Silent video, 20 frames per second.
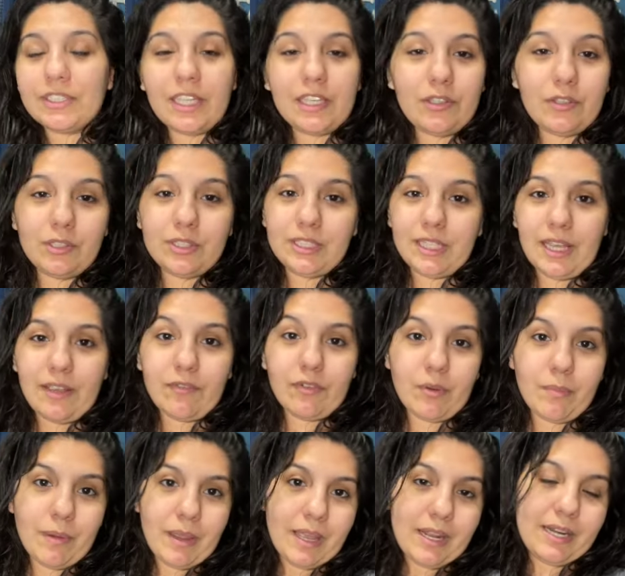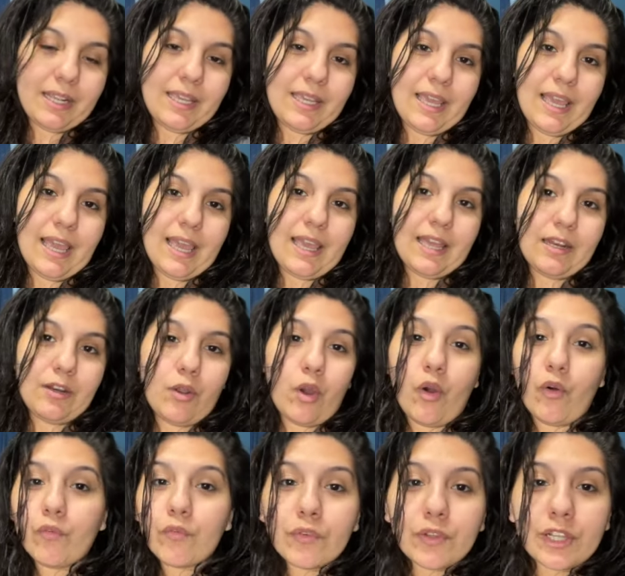Thank you to everybody. And
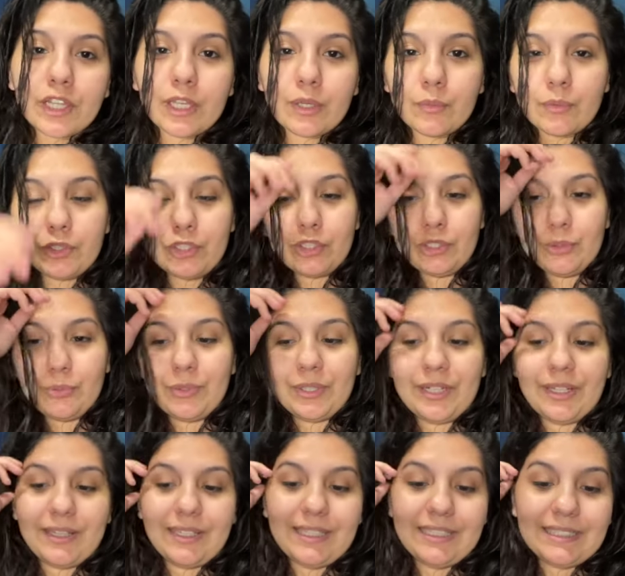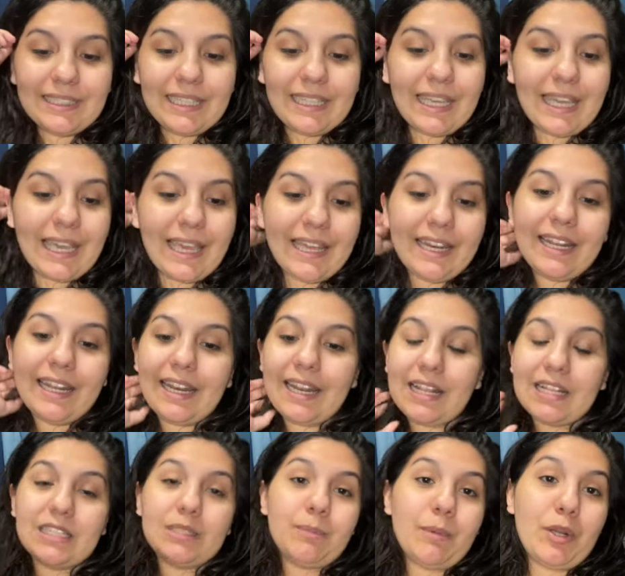hopefully we do one of these again and
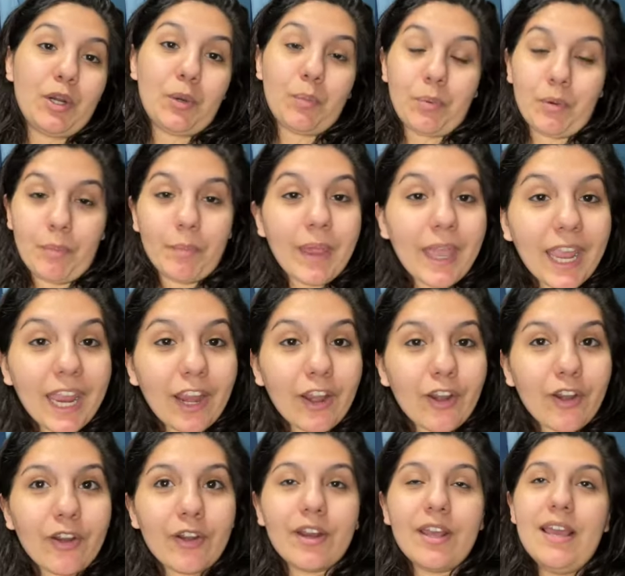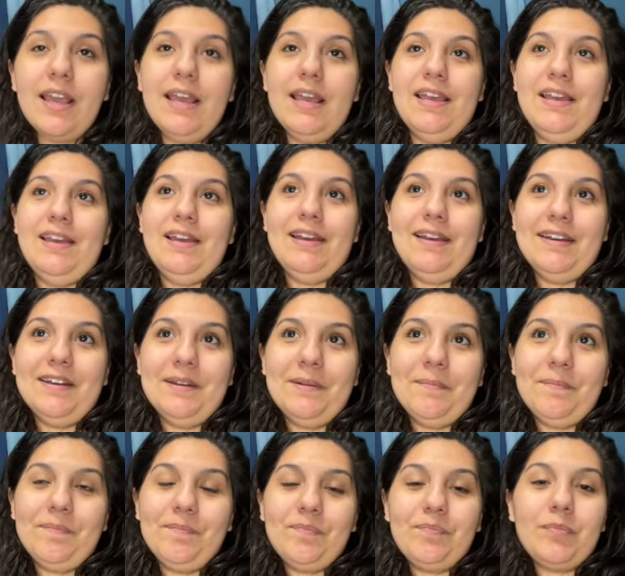it's better prepared.
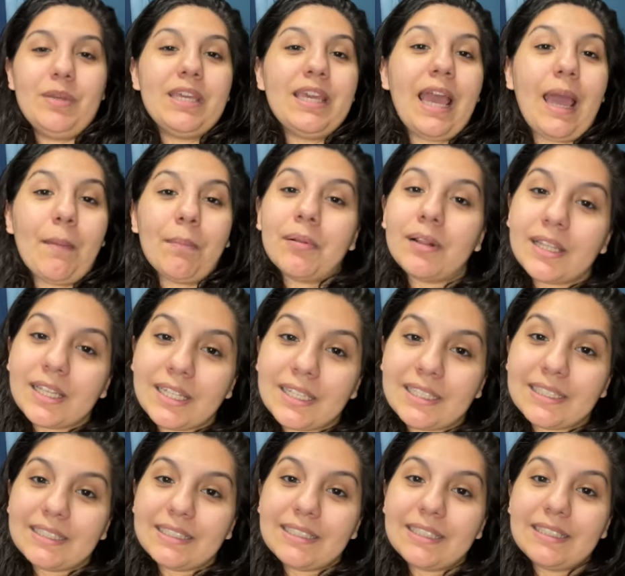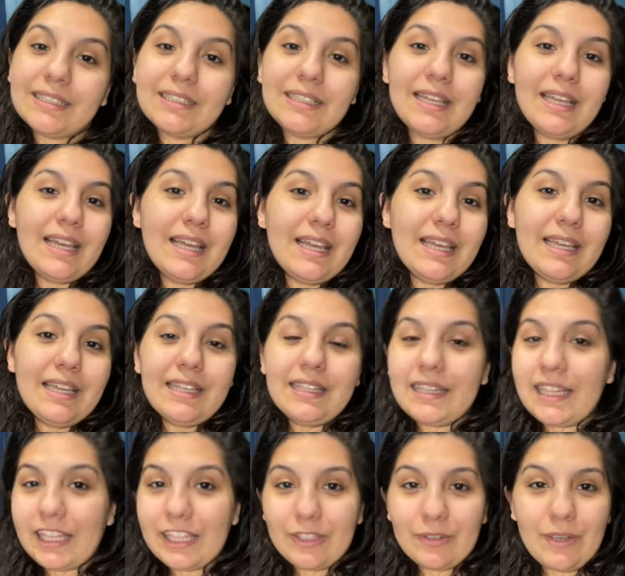But yeah, please.
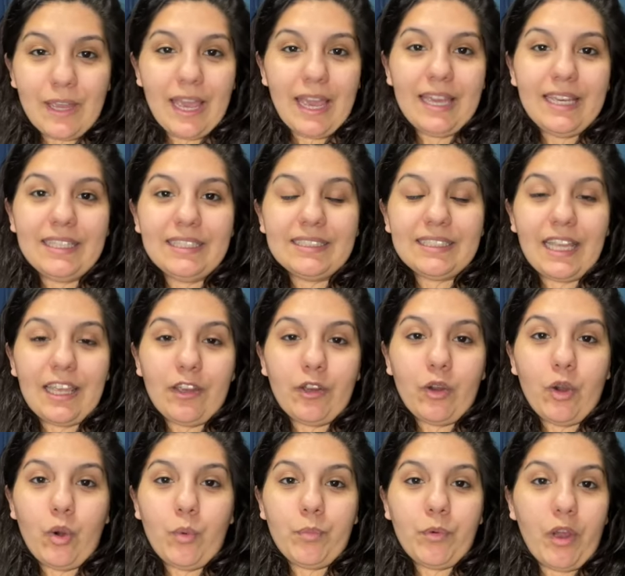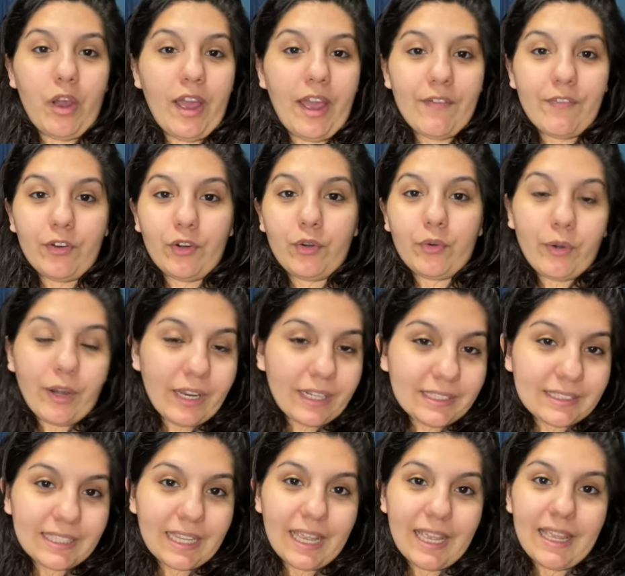Thank you guys. I hope y'all have a
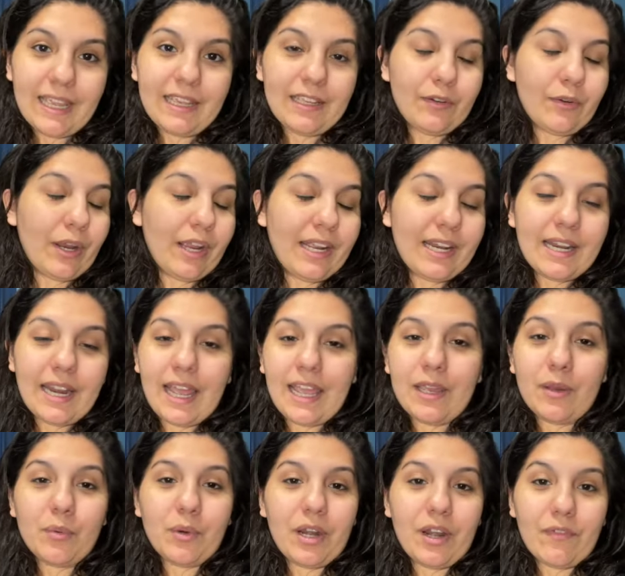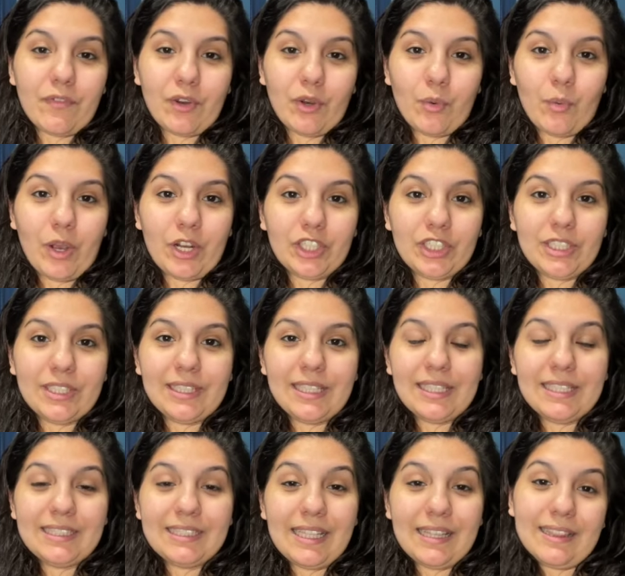great day, great night, whatever you're watching
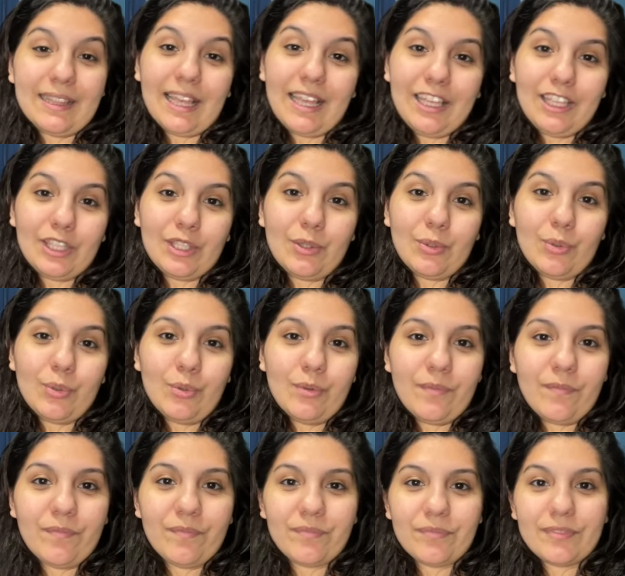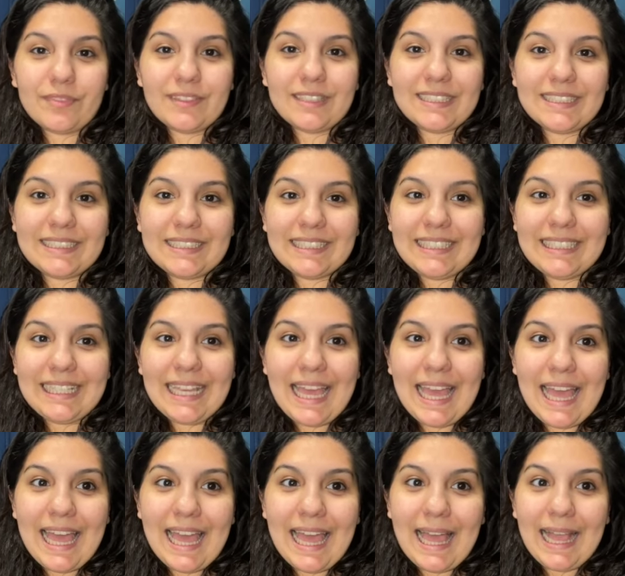this. And thank you. See
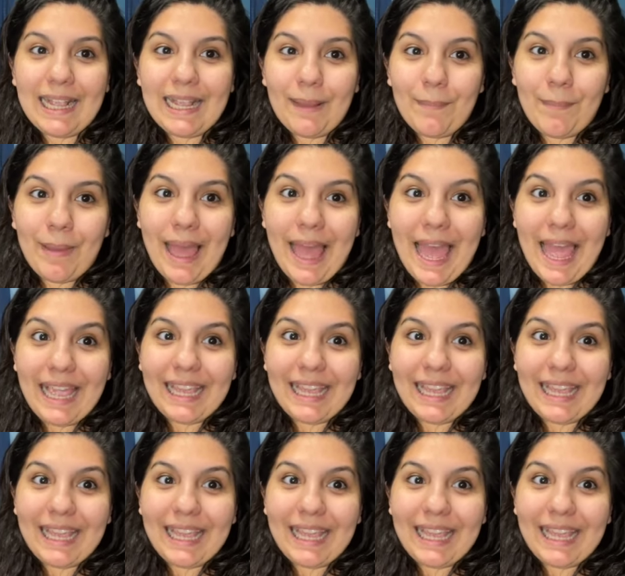ya. Goodbye.